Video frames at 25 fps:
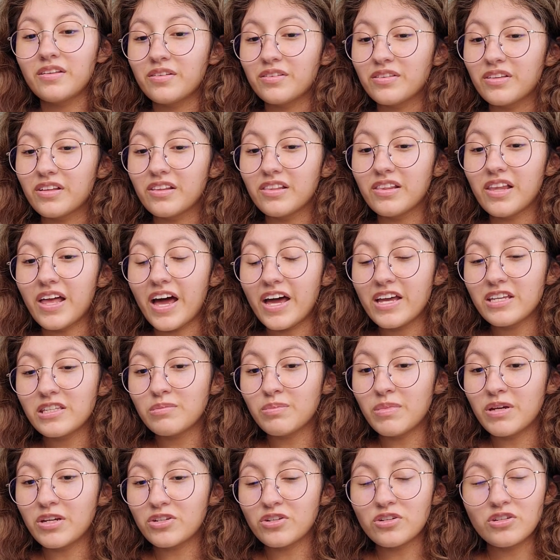The last
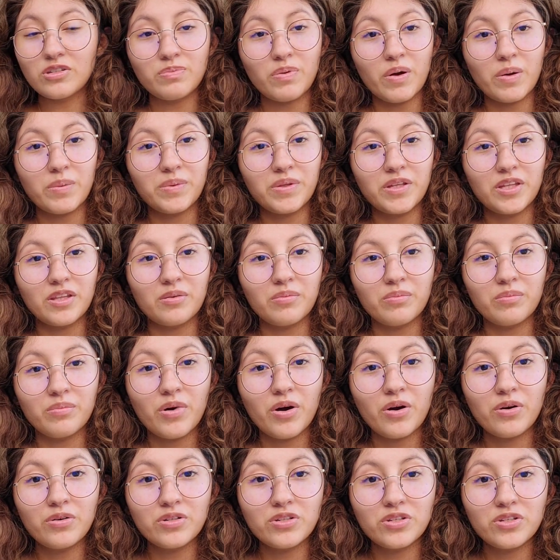measure is probably the
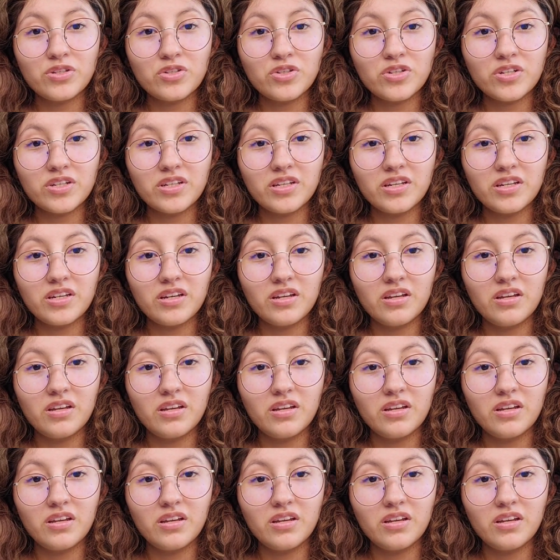most tricky